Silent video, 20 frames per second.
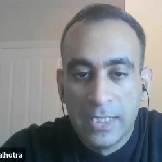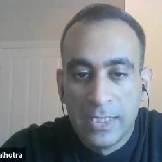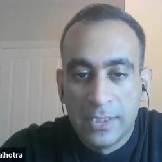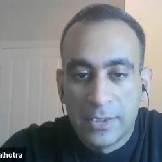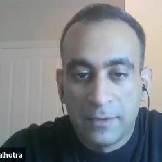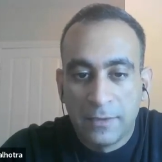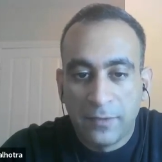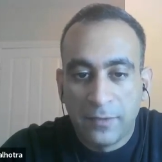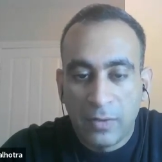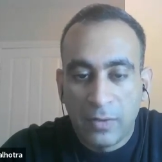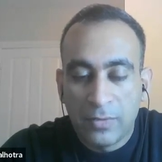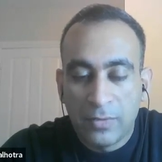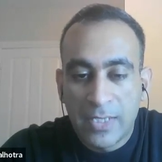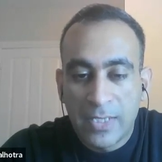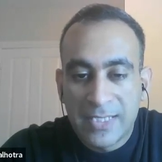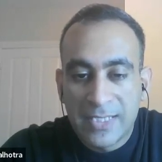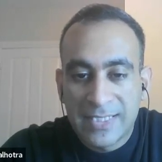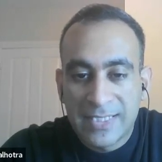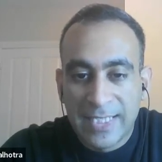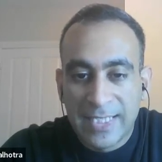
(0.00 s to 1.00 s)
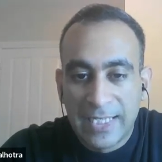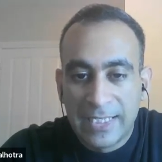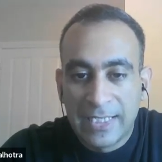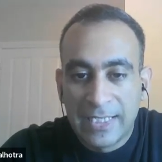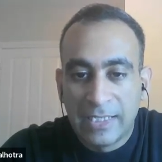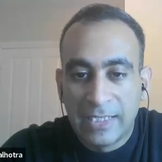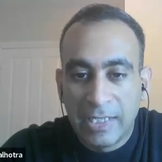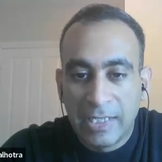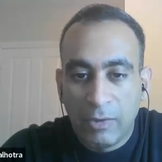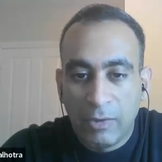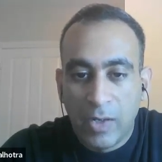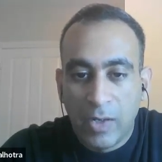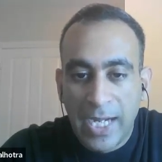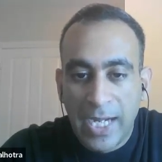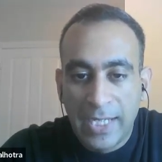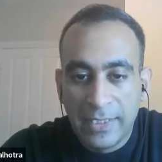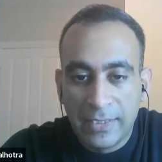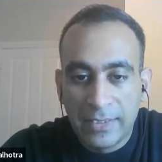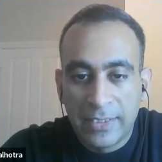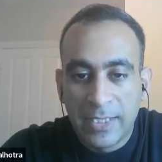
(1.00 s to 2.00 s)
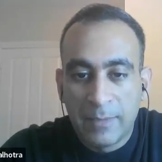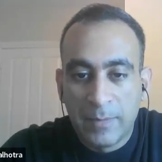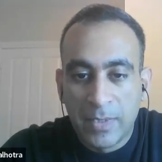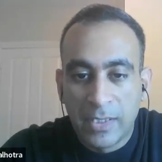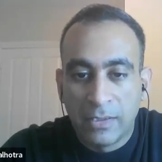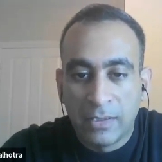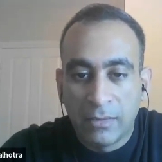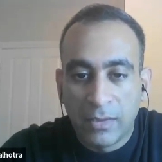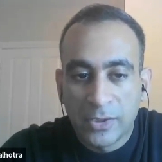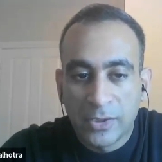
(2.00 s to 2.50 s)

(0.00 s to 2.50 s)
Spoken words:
She founded and scaled an entertainment